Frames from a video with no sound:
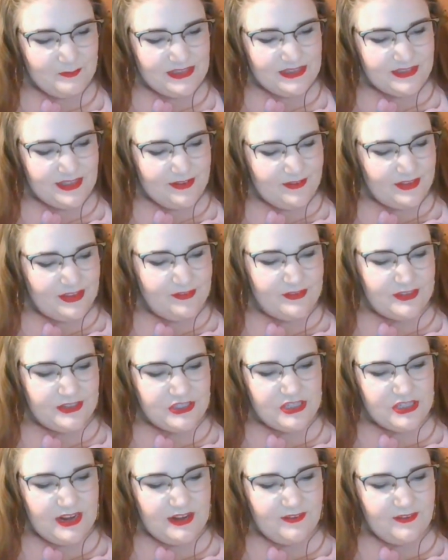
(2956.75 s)
living shit
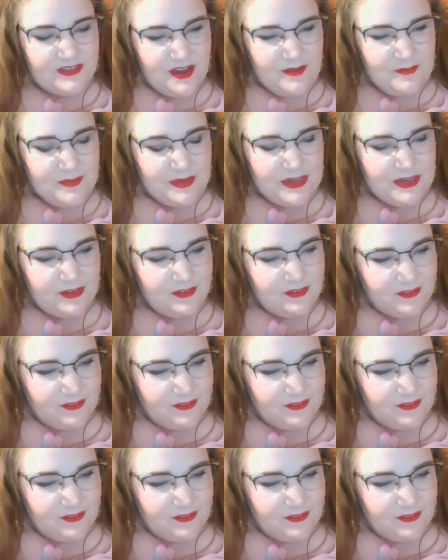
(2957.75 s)
out of a zombie.